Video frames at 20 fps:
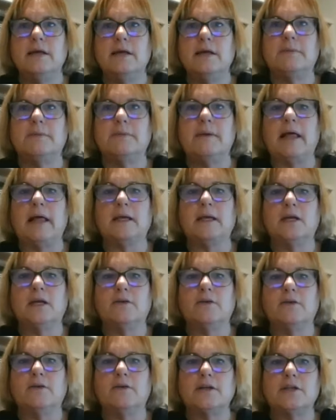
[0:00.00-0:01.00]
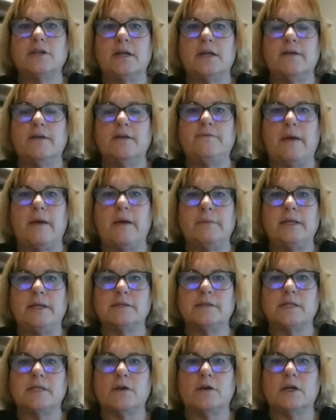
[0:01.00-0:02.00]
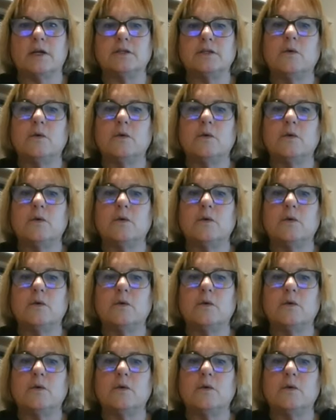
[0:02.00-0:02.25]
symbolic interaction, and feminist theory.